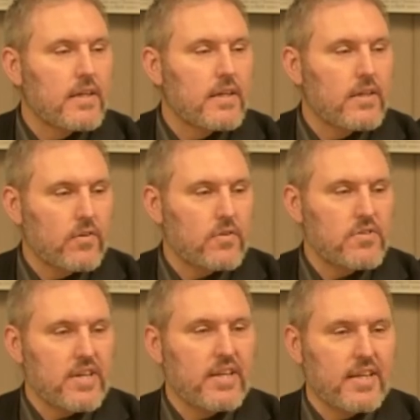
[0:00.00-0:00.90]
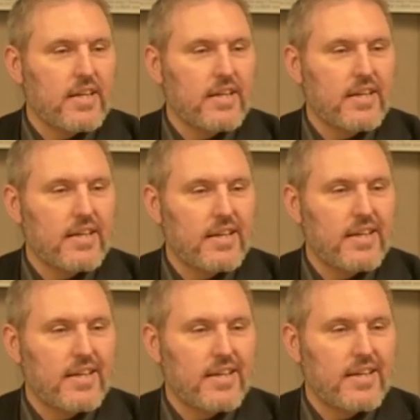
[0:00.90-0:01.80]
You understand that?
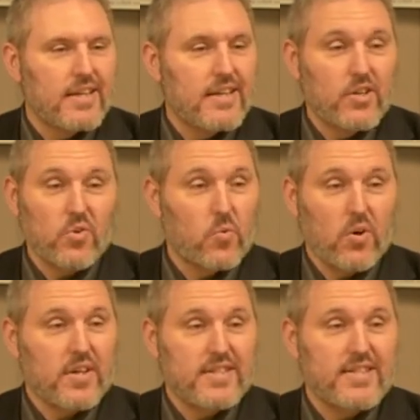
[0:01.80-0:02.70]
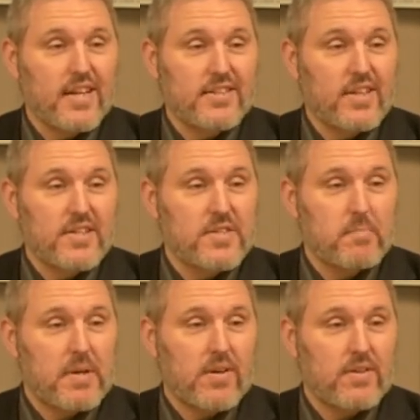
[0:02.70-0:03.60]
Your work is not done as a
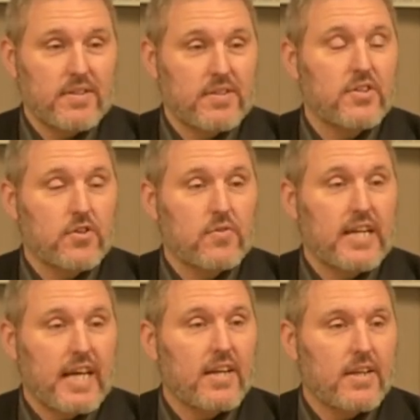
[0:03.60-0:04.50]
parent until you're dead.